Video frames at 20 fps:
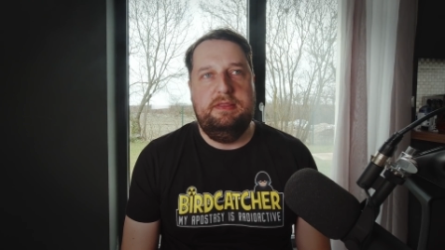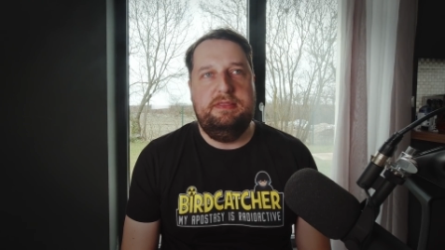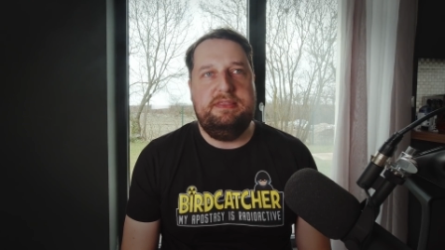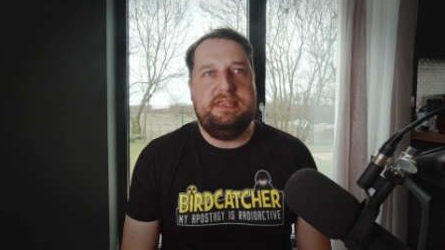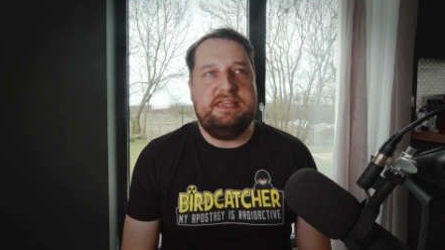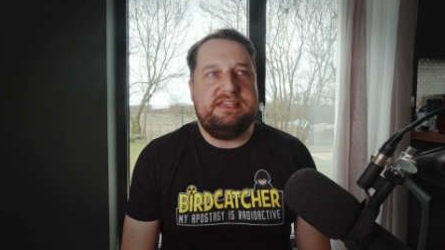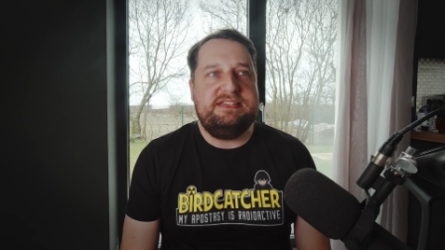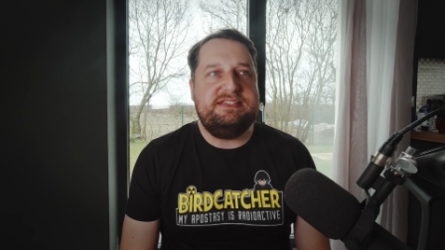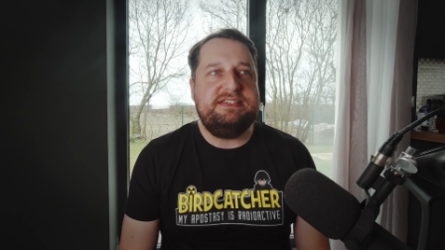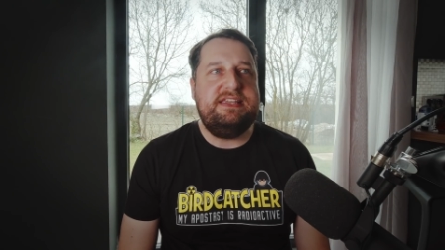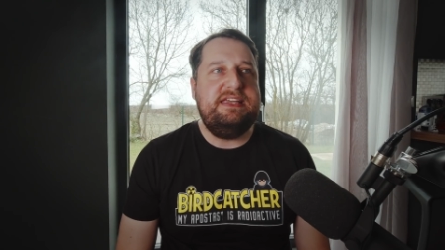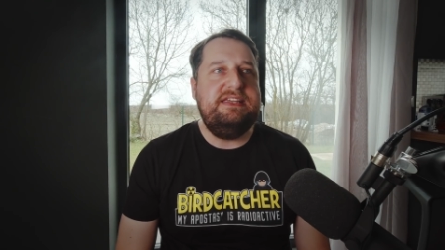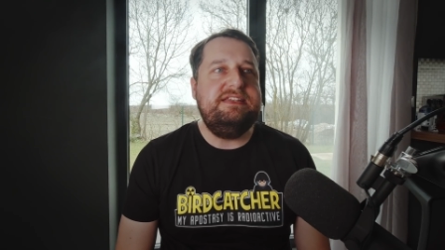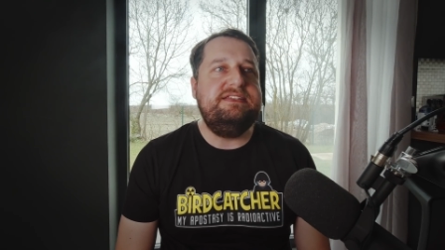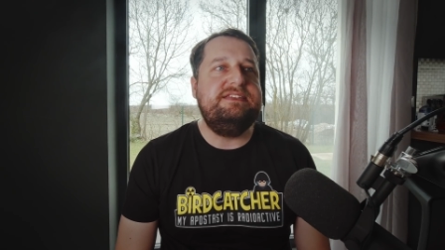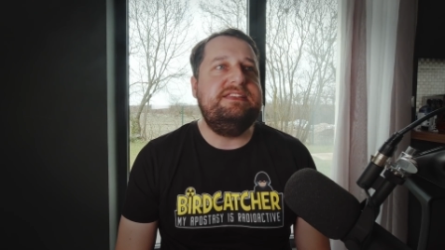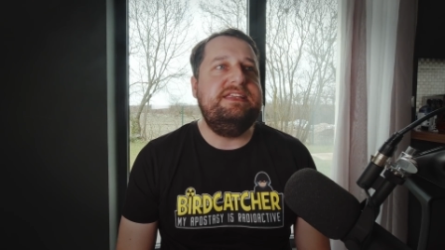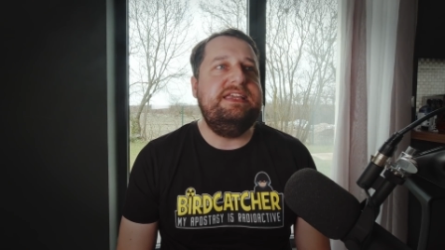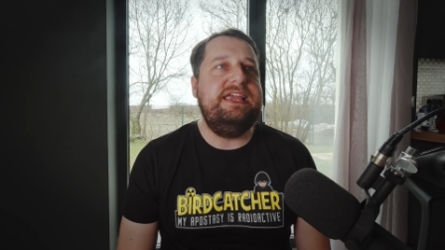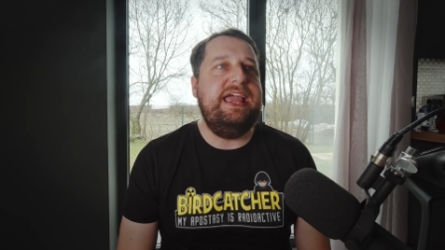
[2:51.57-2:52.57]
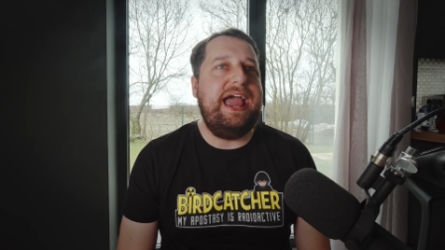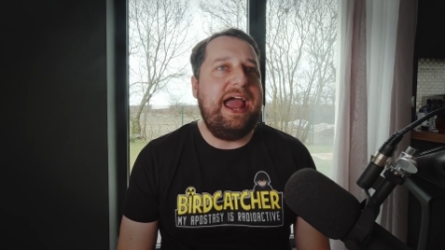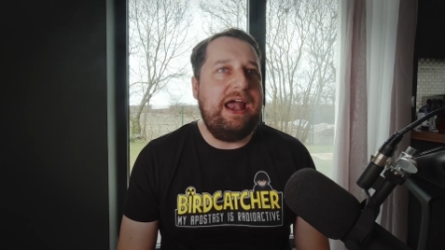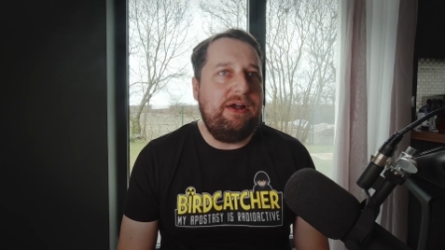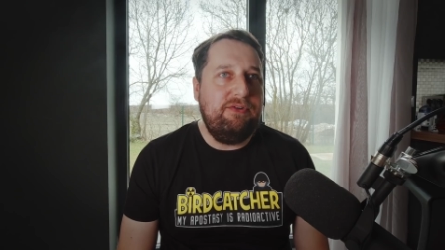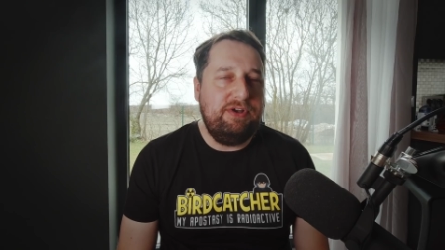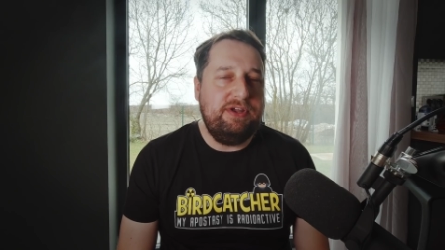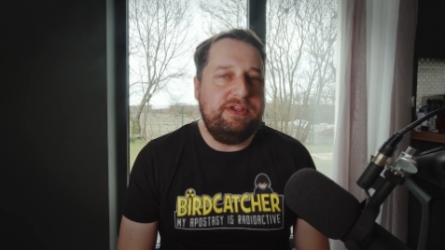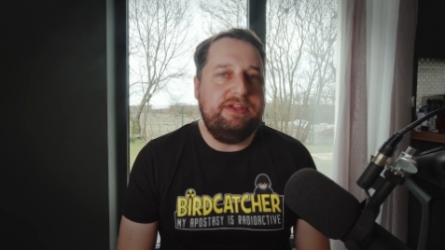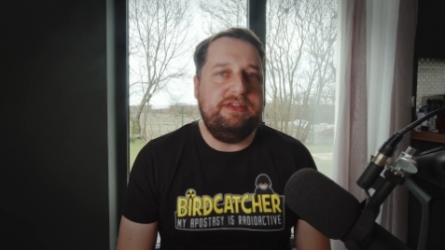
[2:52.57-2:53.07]
This is the
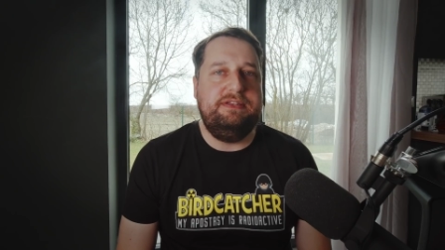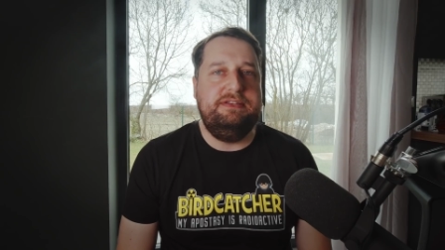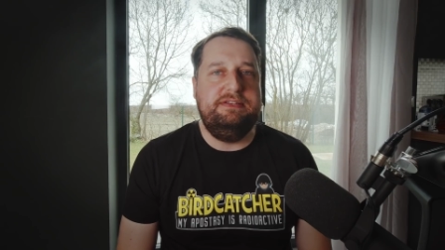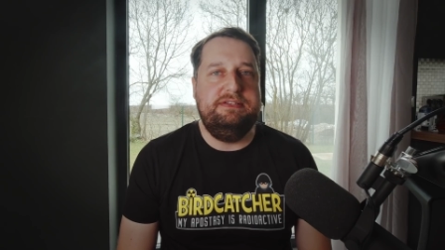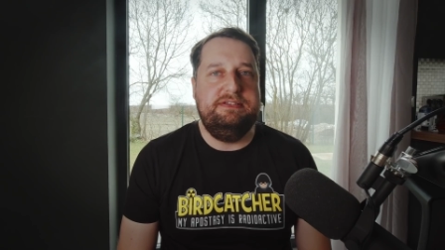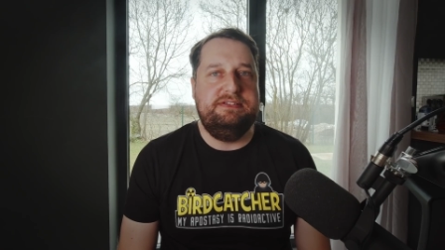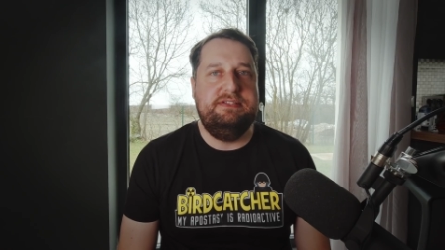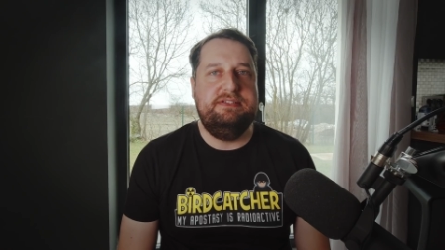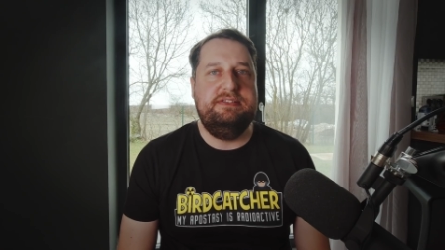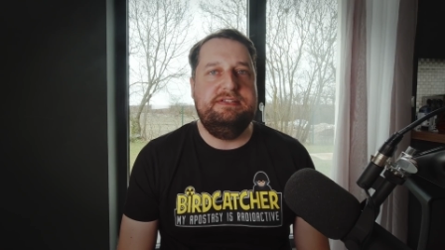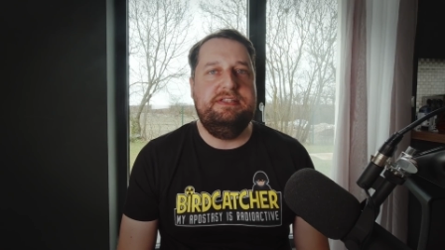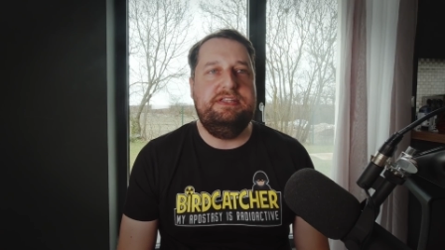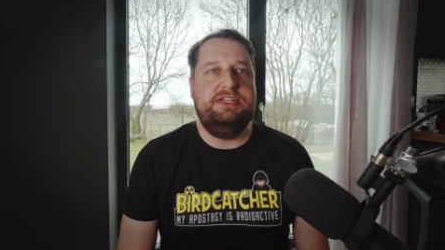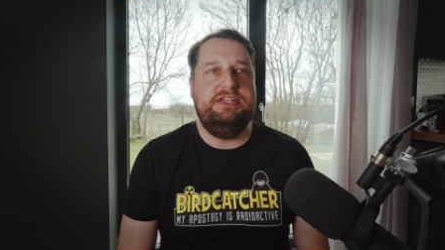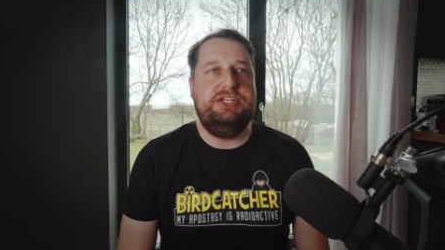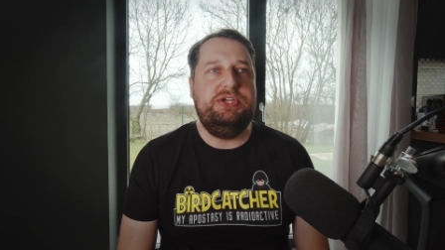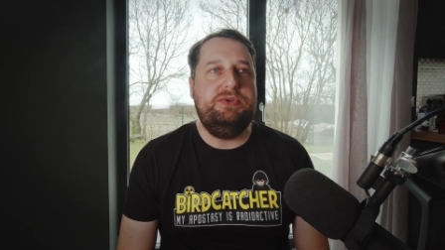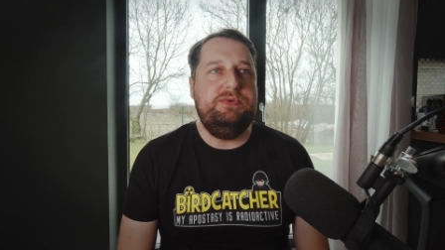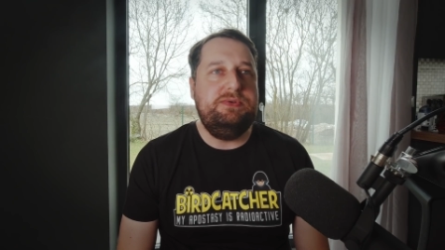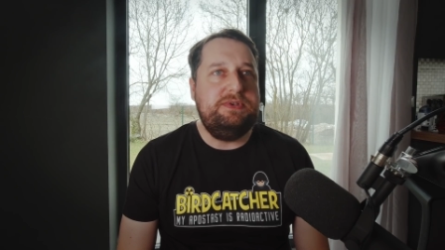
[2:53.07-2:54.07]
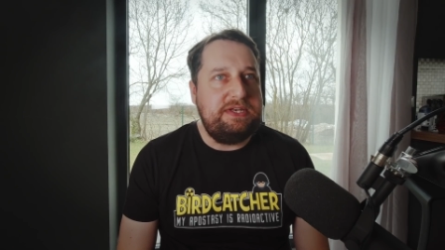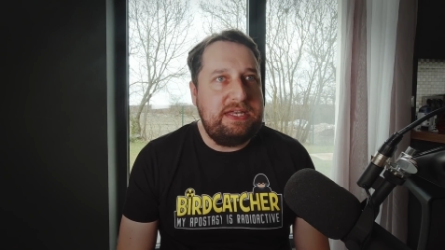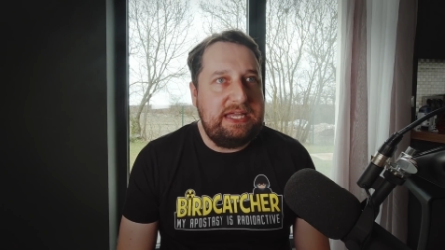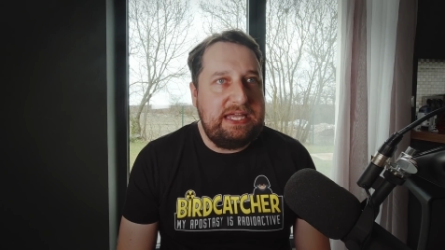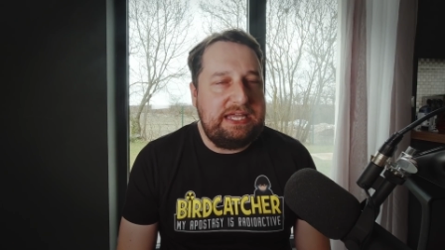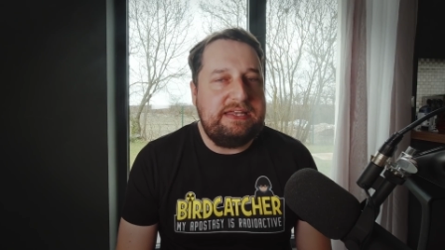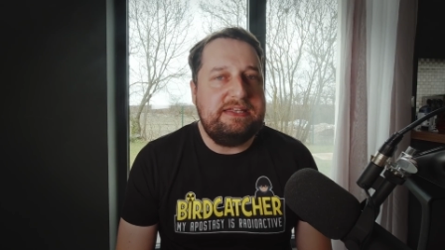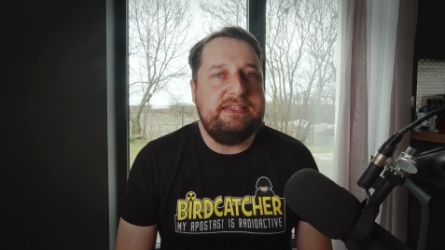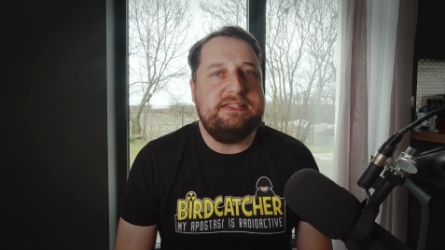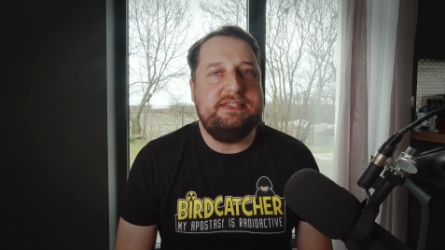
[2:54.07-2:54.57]
arrogance that you
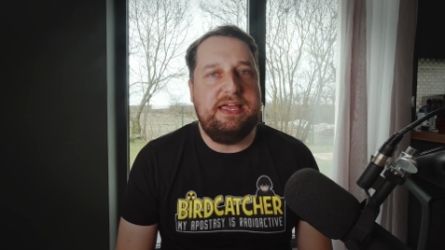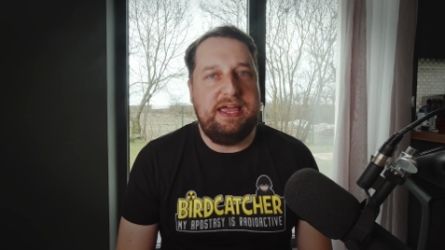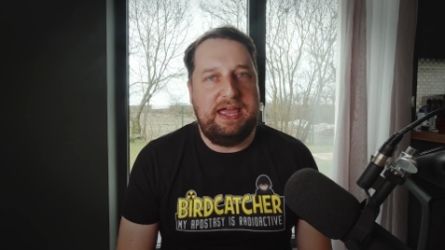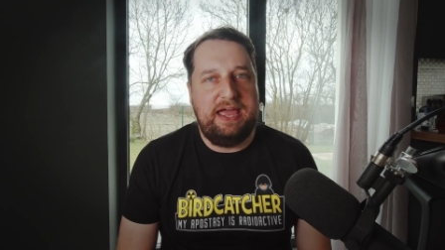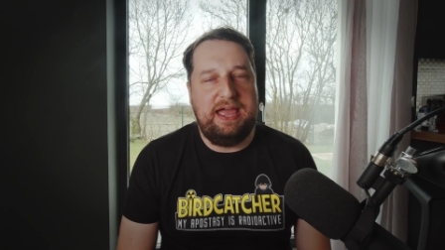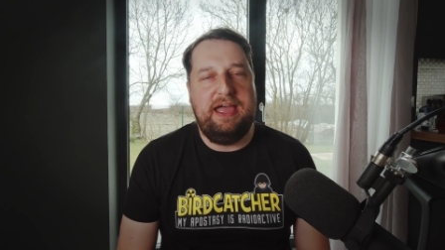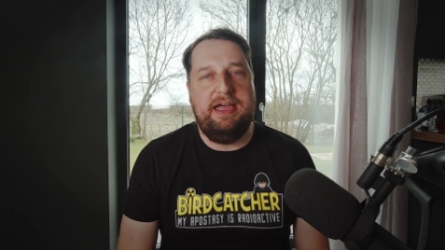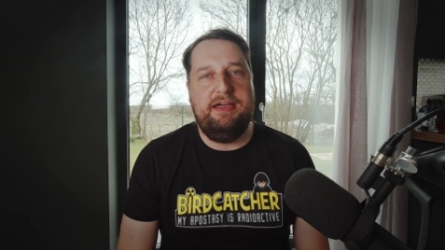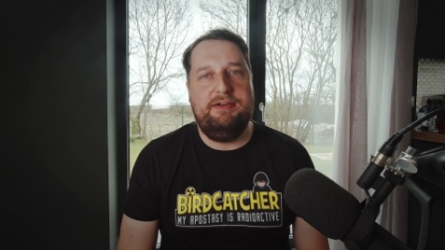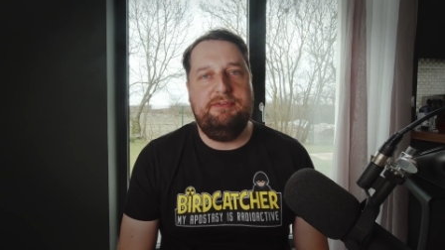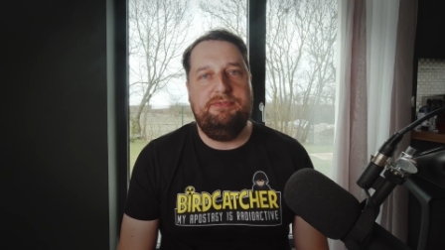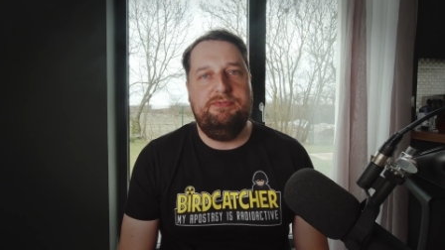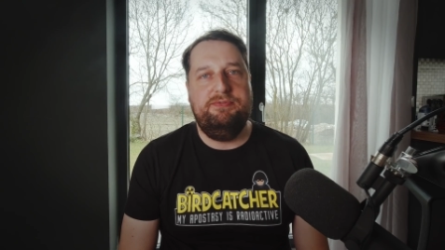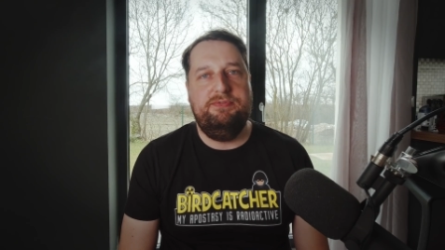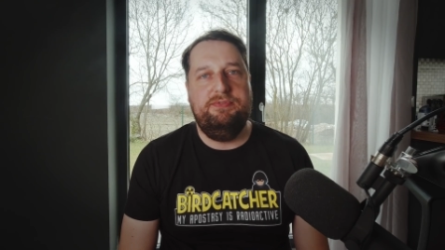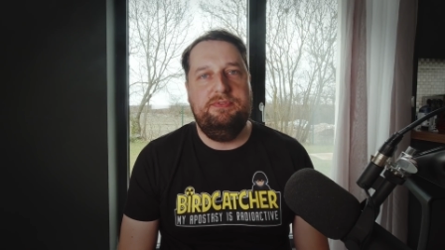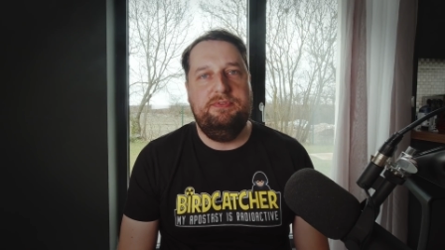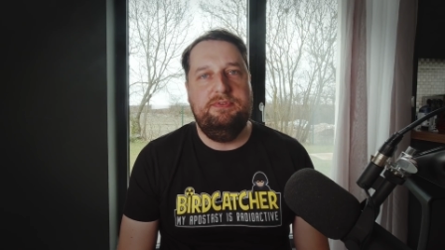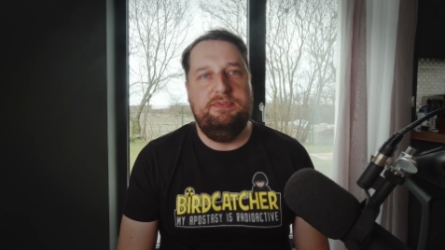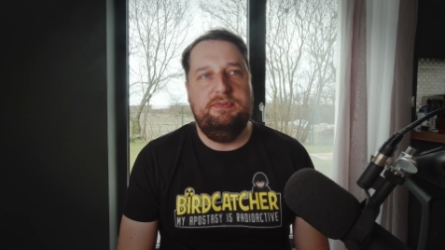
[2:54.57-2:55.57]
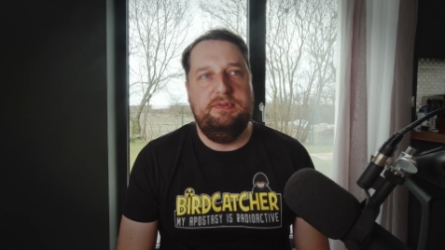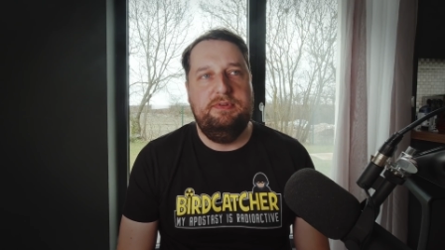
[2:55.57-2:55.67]
need to have